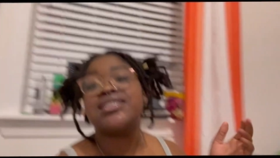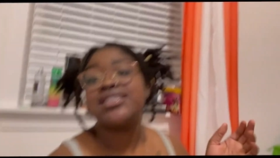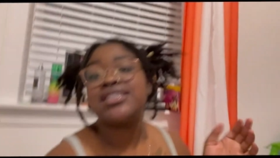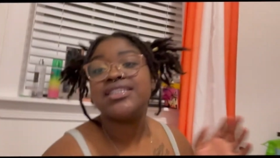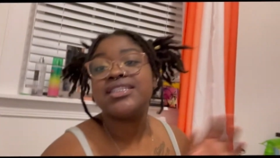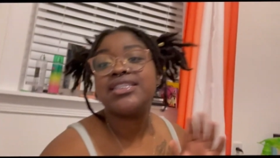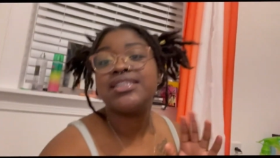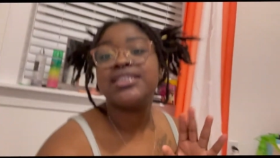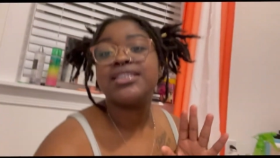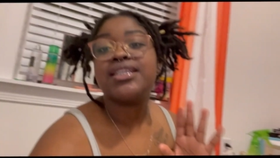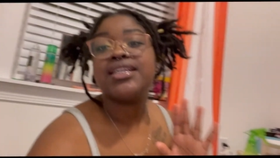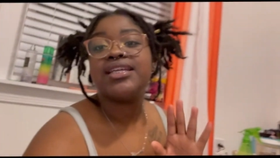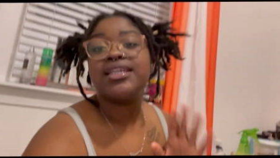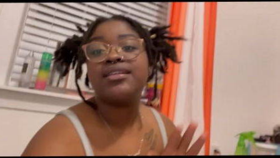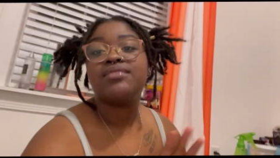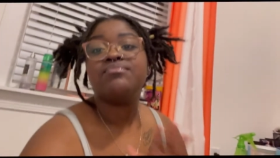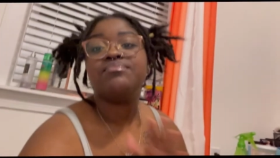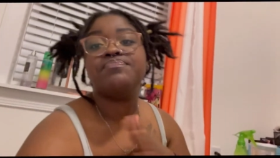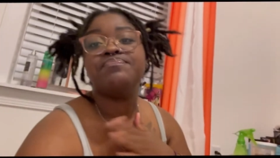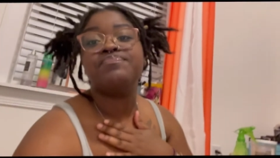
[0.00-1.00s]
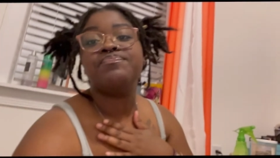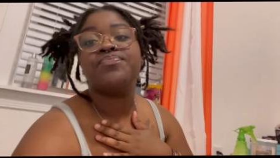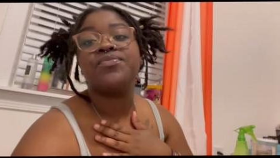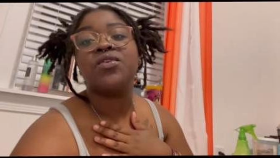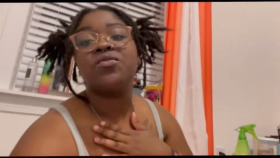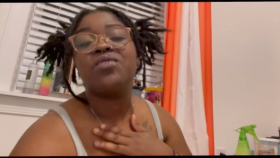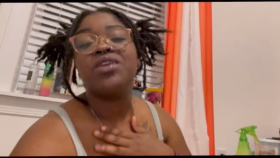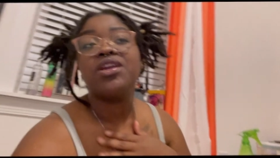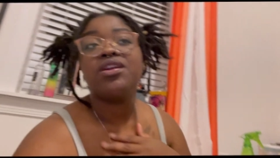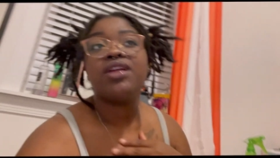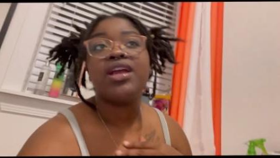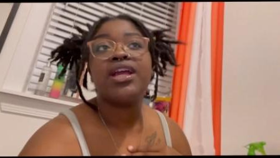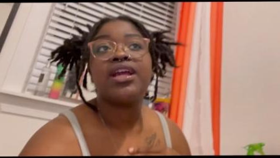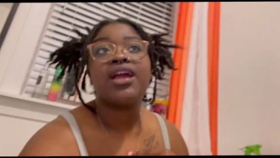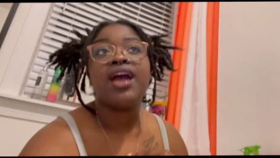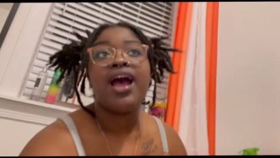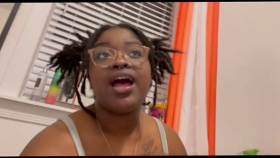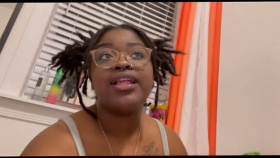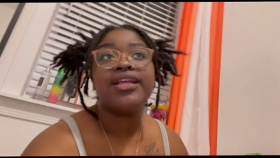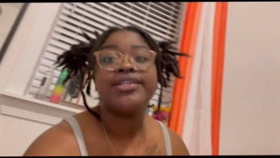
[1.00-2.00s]
this is it when you're in
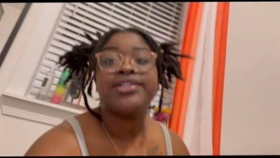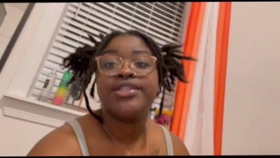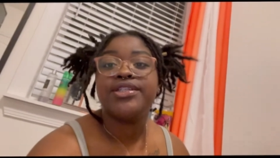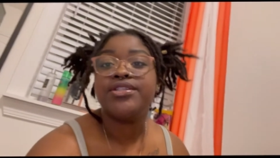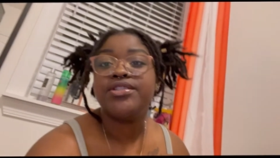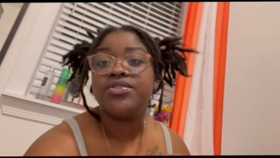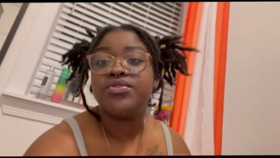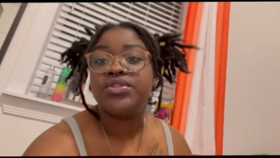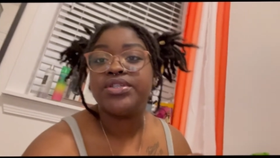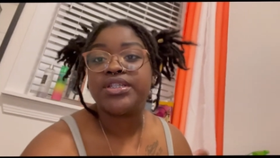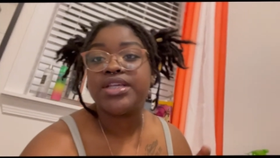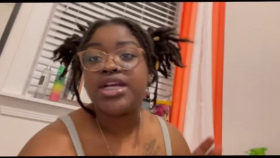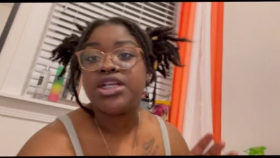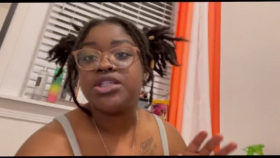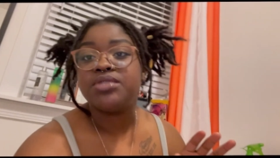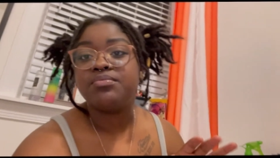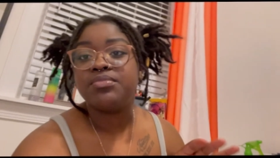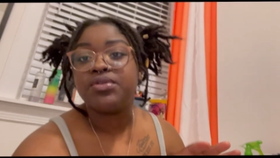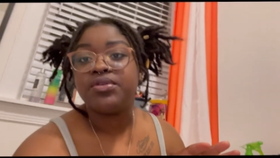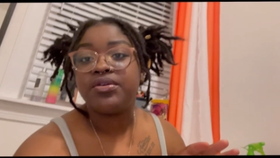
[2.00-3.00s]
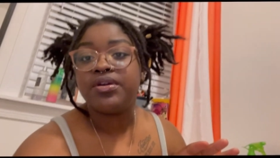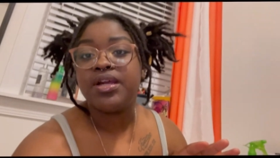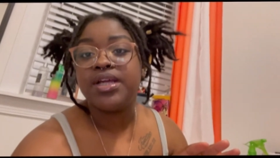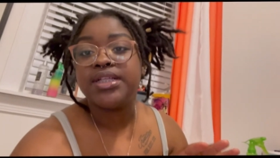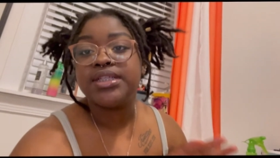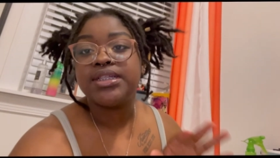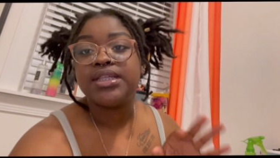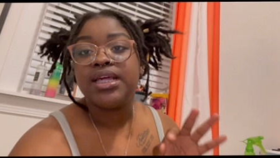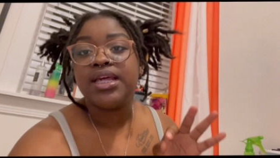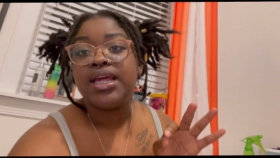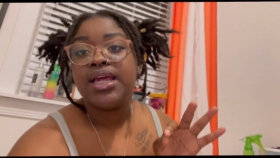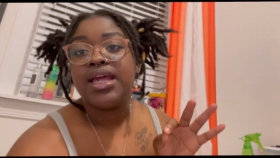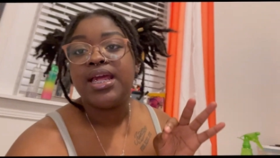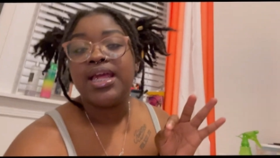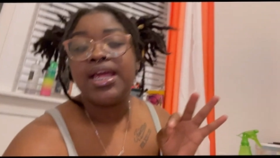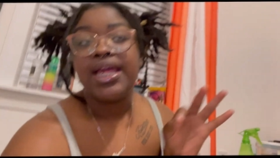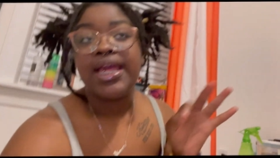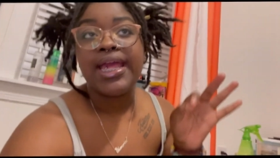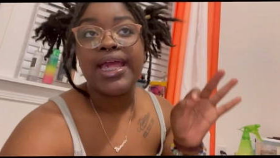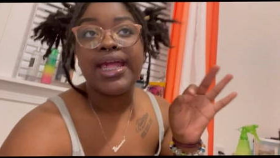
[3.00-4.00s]
college and you do discussion boards
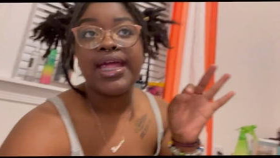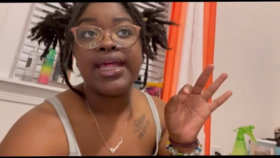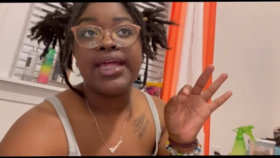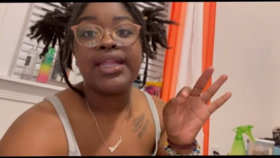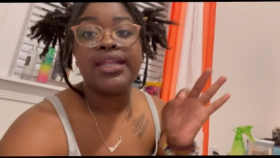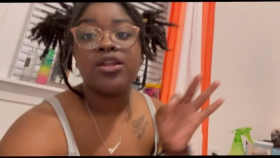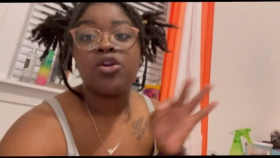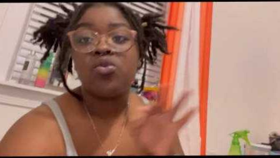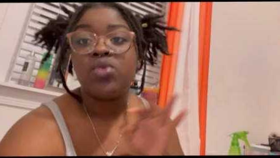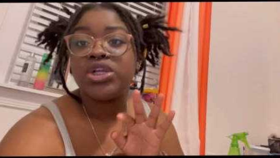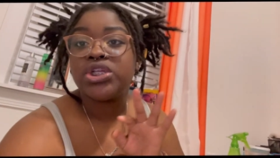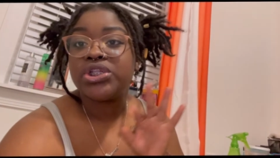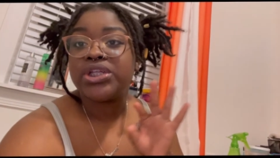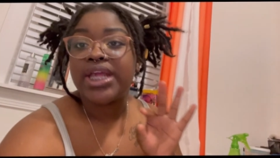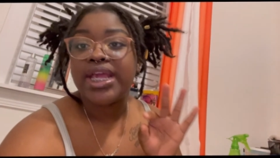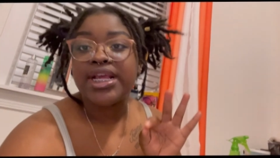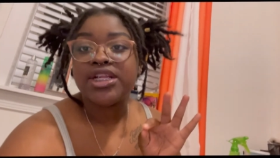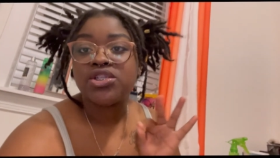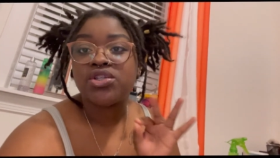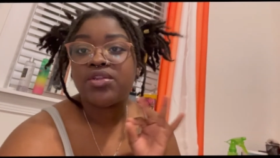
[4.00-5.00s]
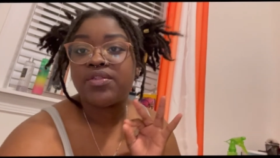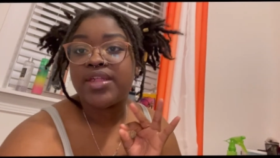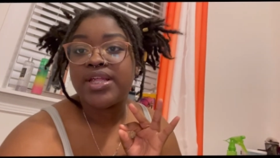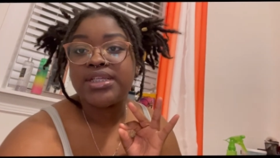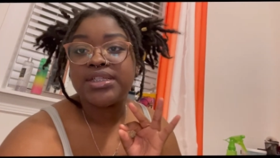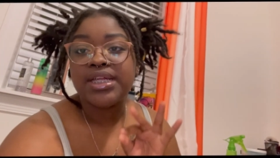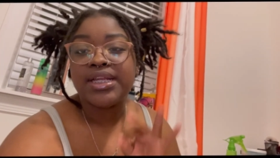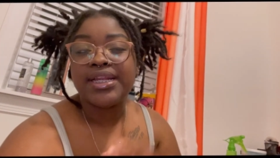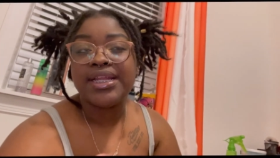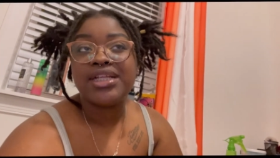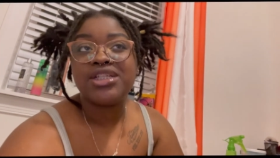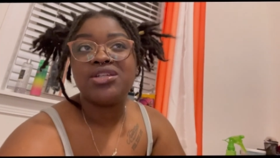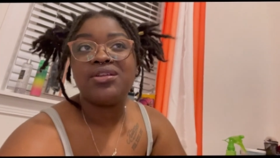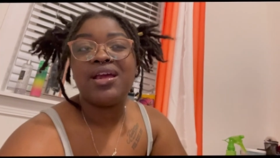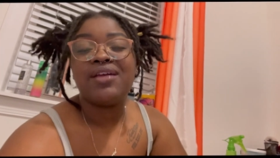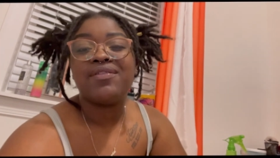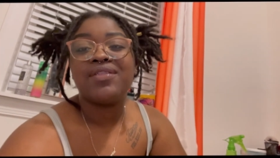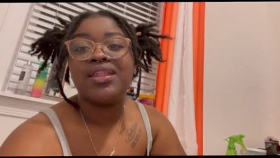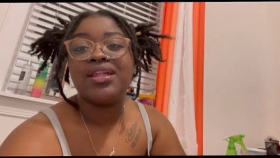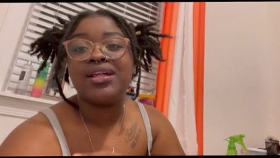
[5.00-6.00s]
and question and answer things like this you
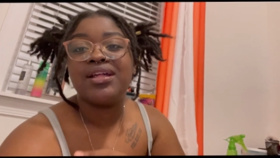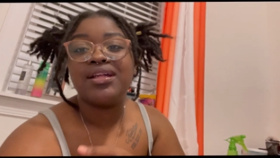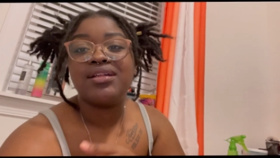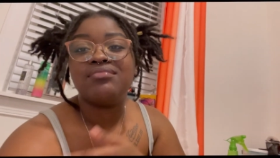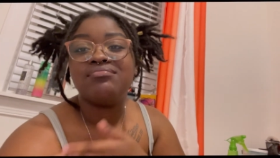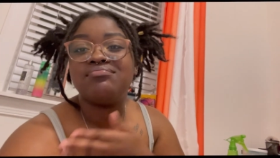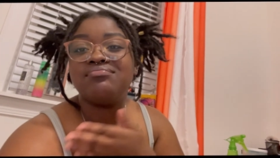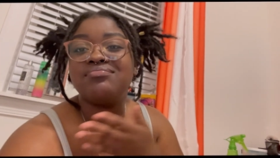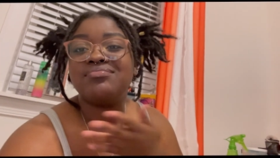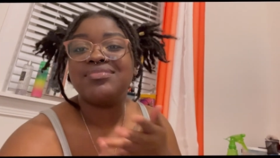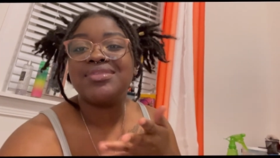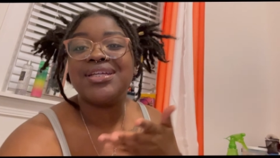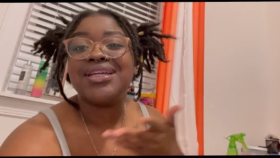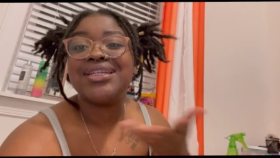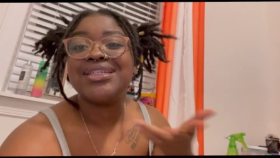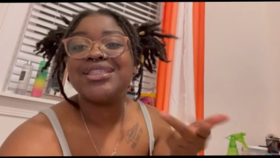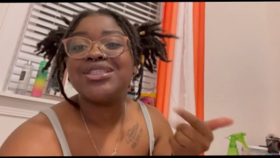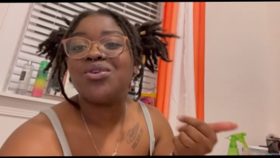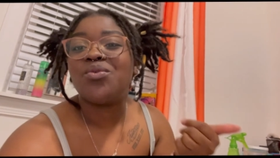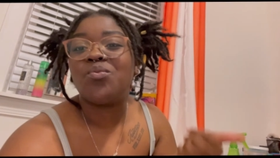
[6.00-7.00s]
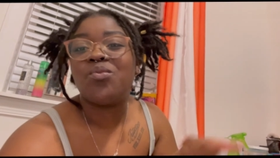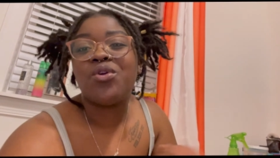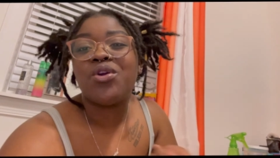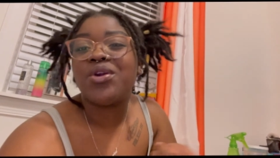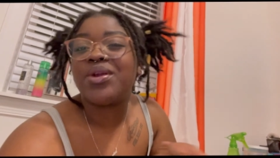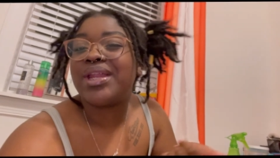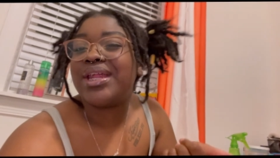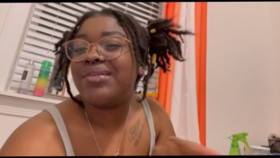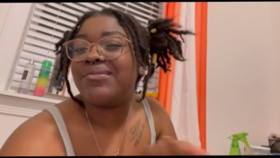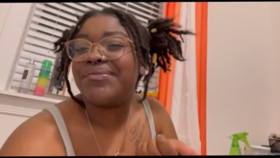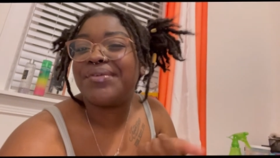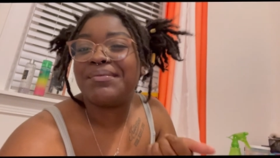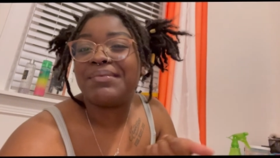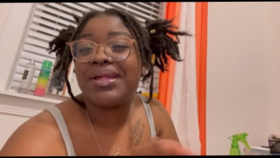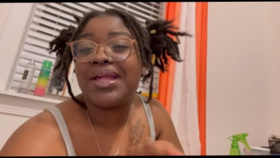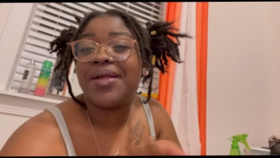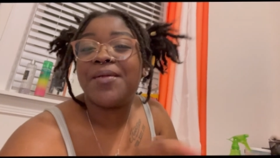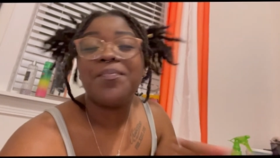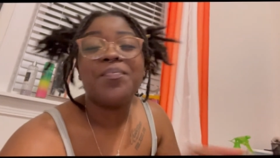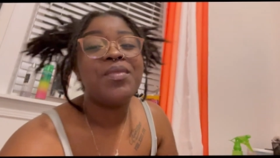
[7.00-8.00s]
have to it's the wording for
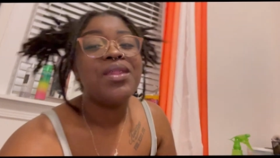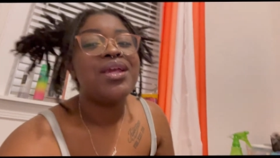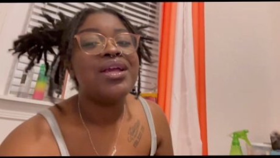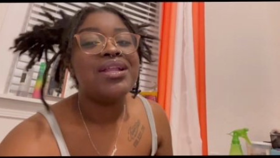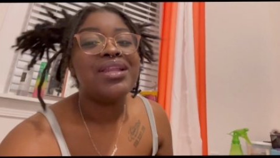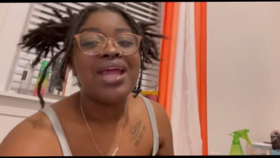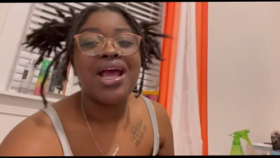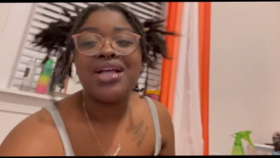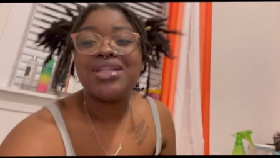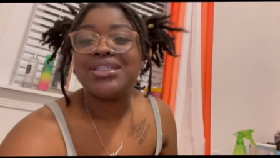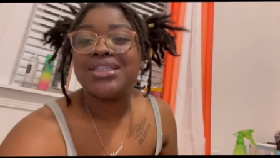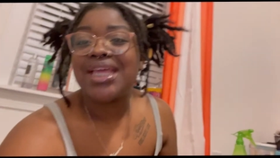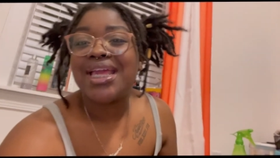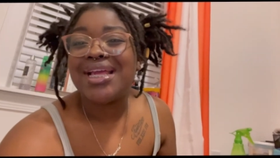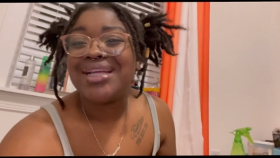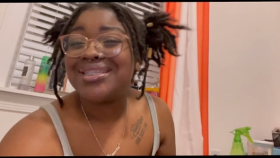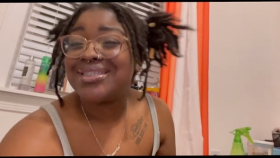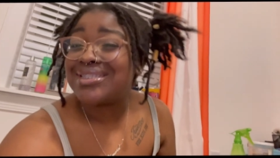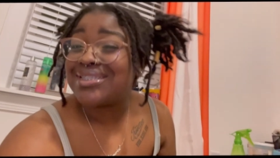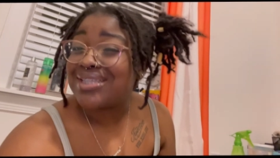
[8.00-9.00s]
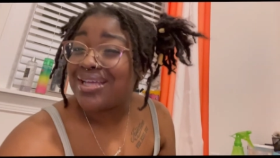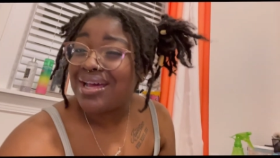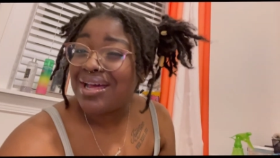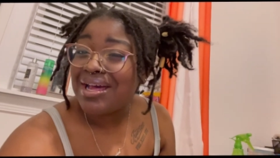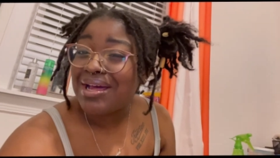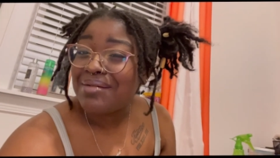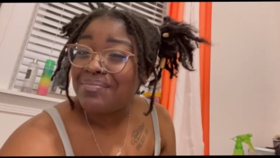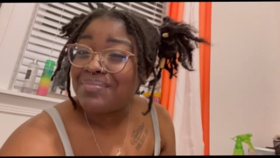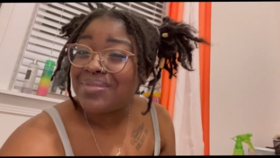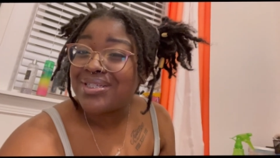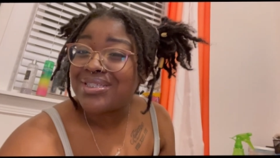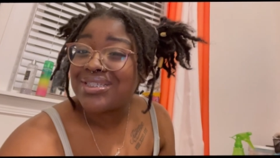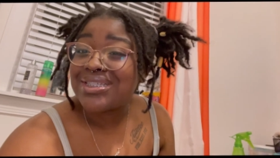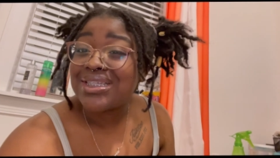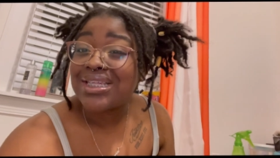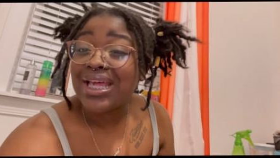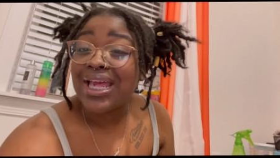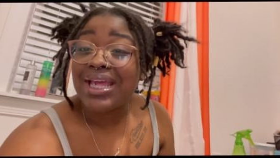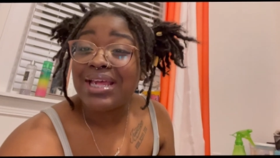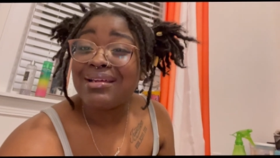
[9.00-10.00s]
me. Now I just can't stop. It's just
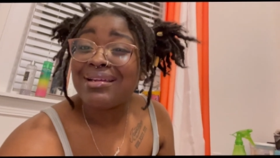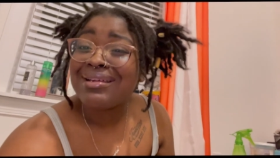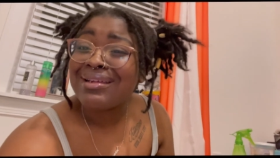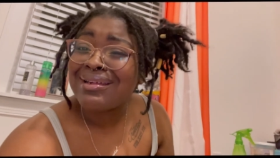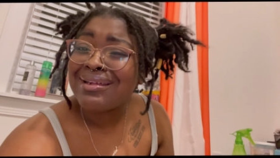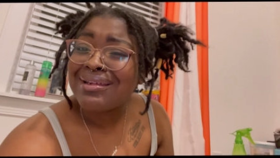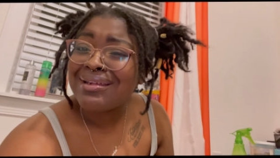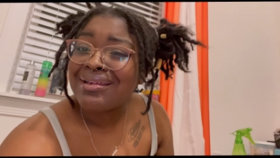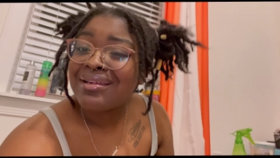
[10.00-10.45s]
like, ugh.